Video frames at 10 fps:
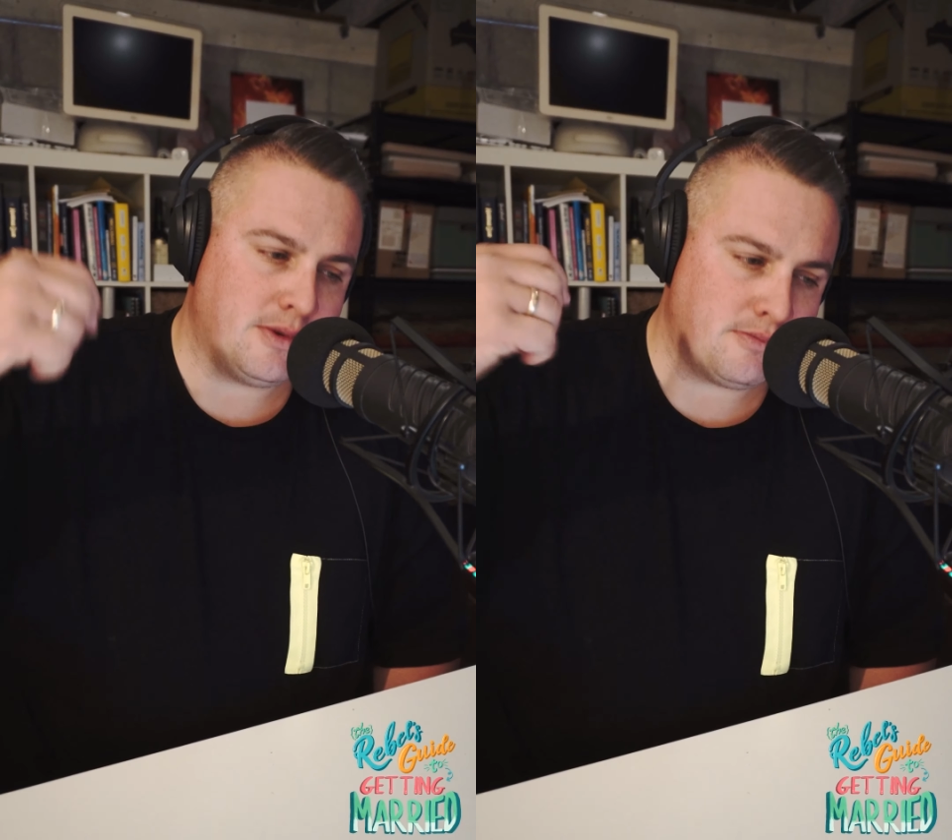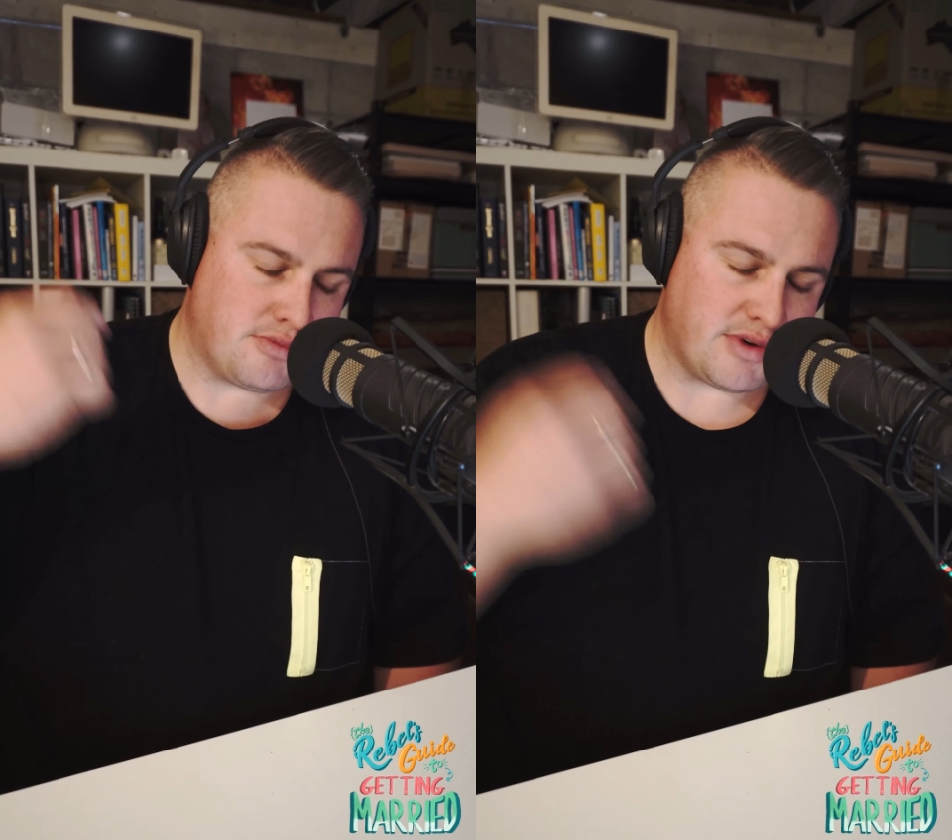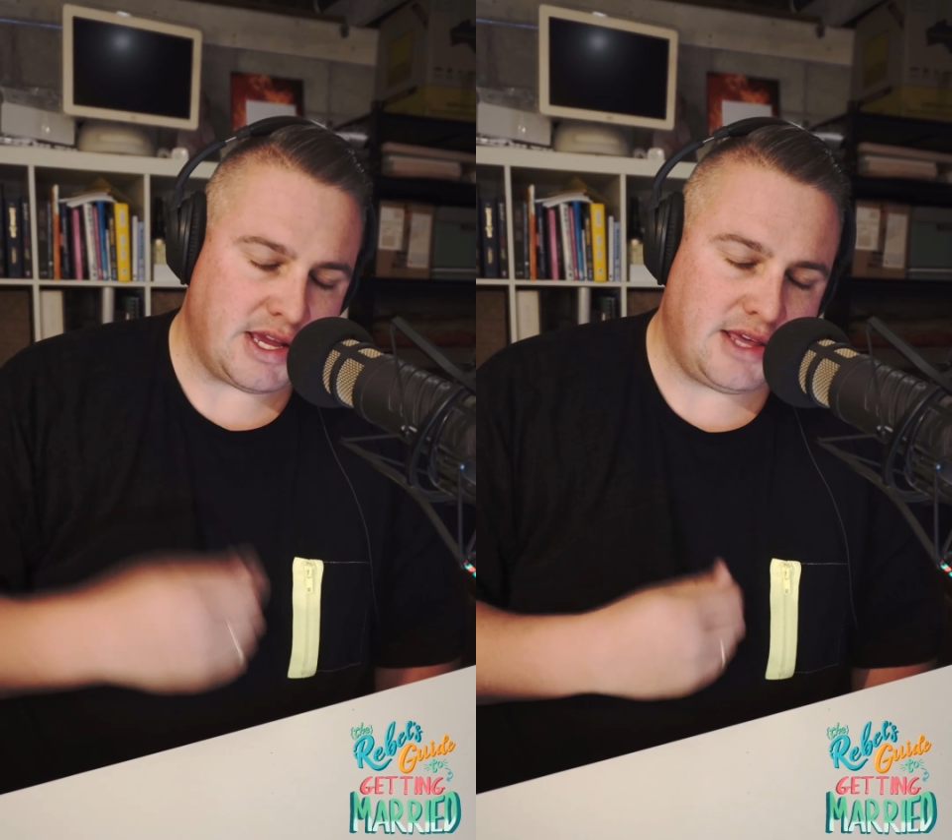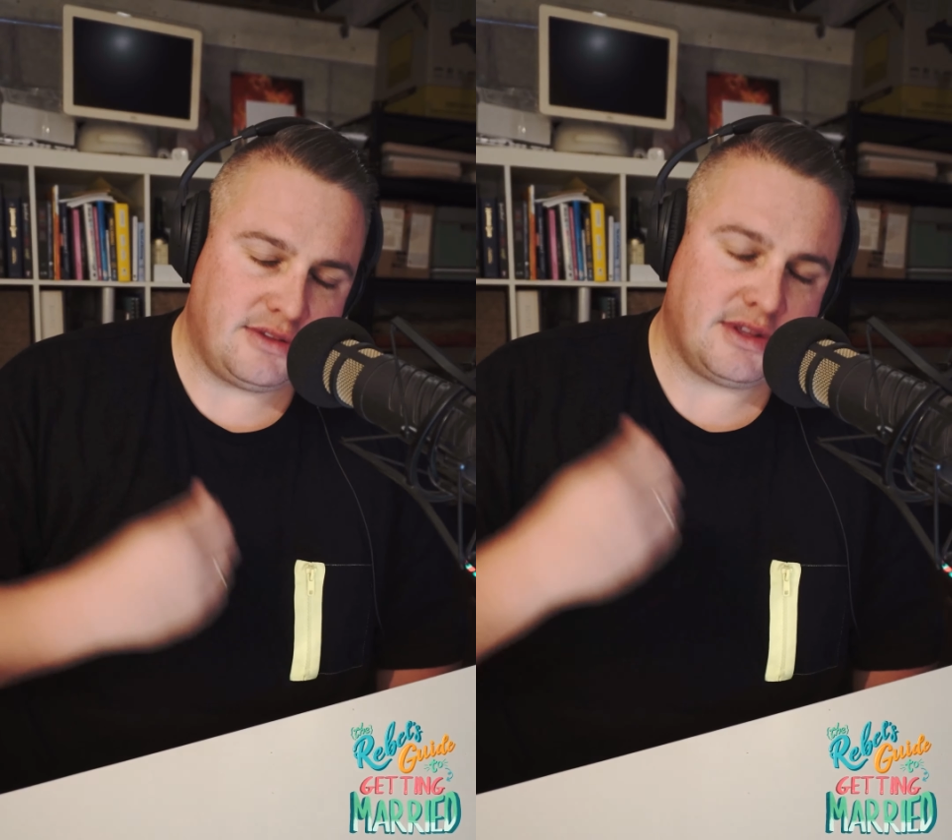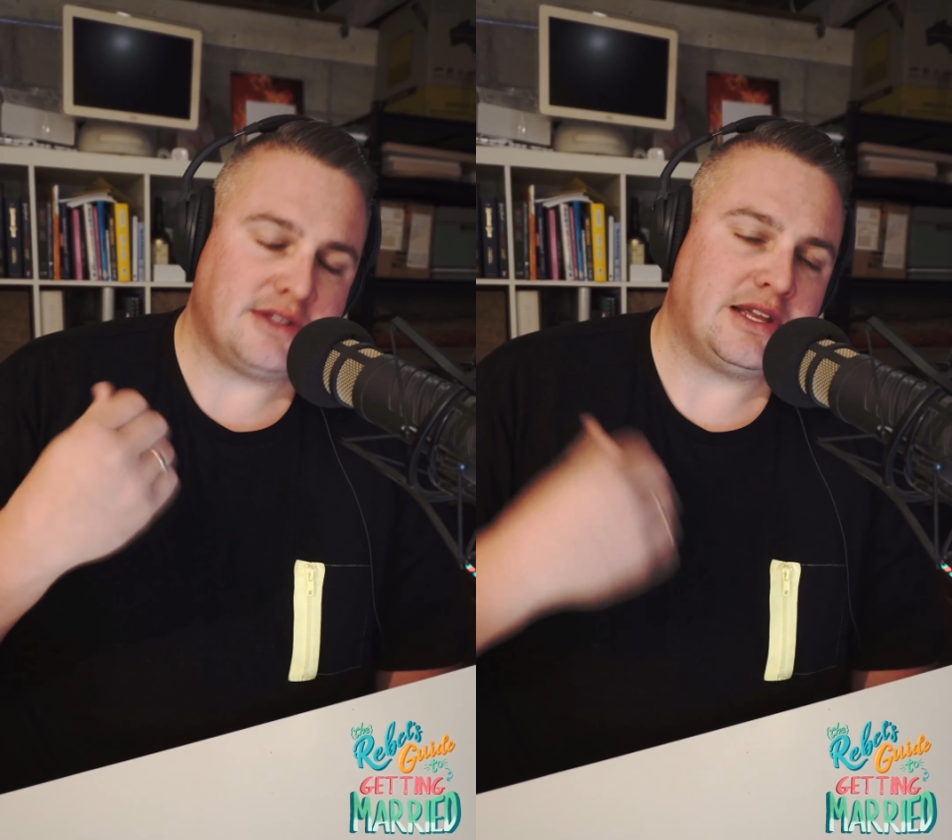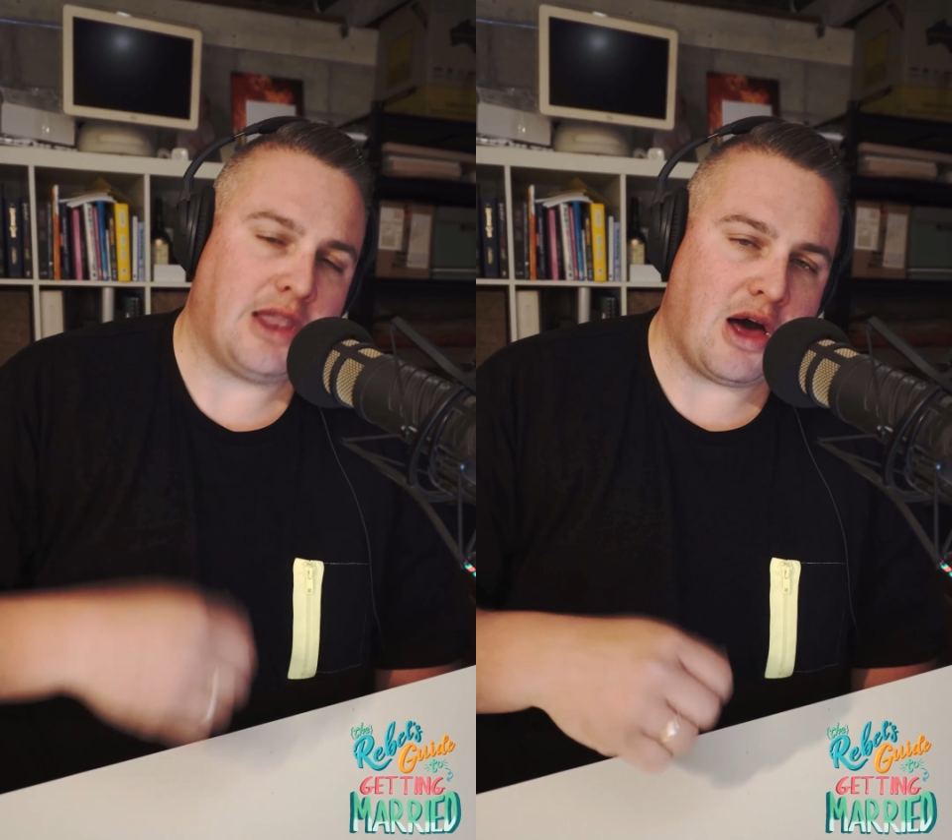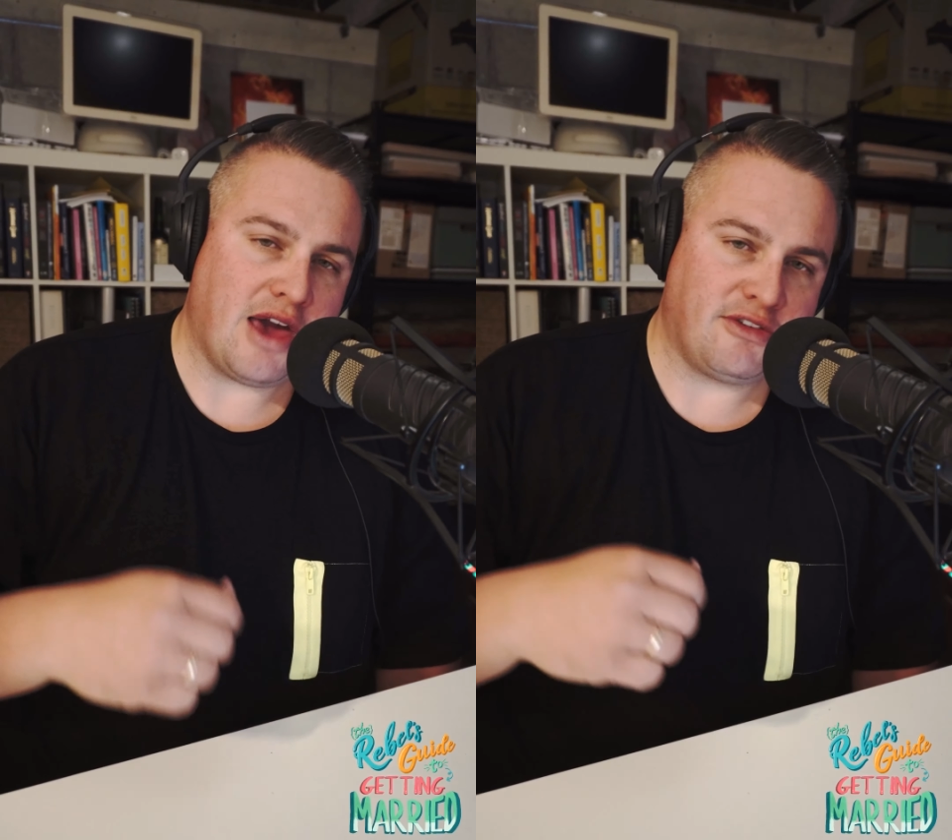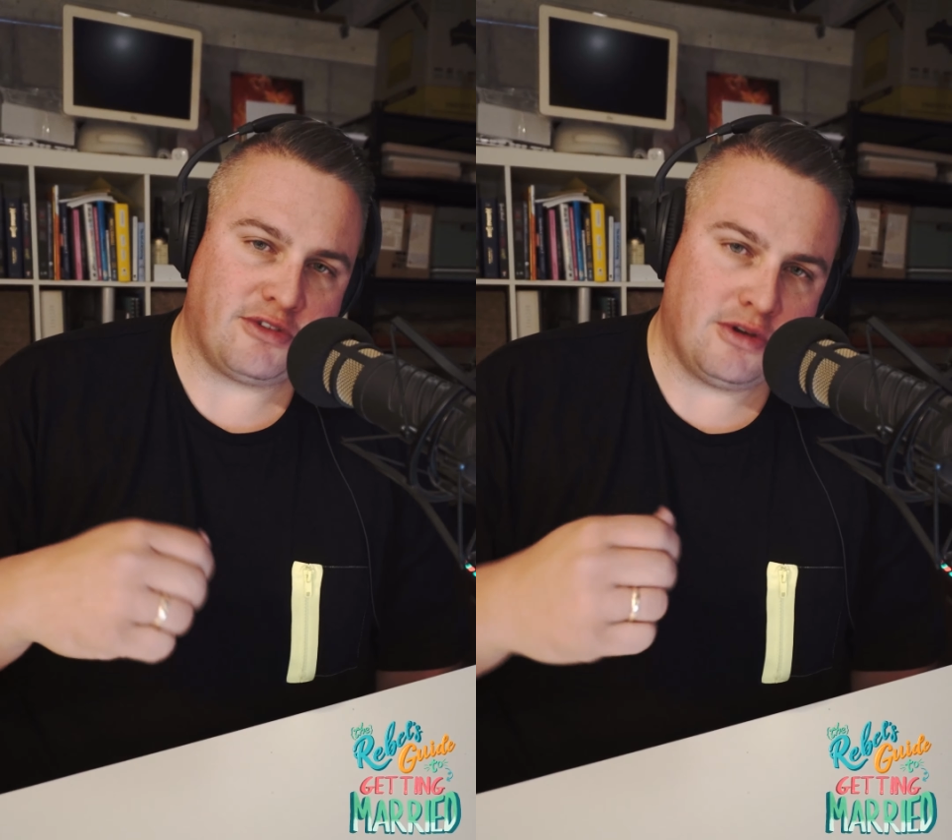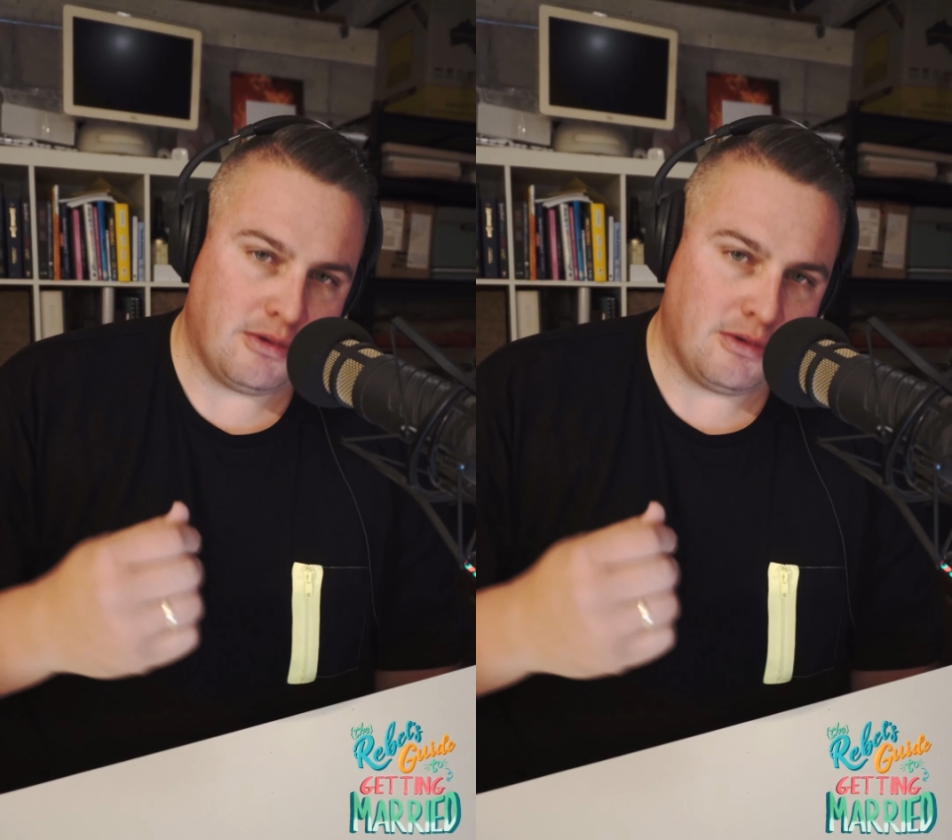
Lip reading: breathed into life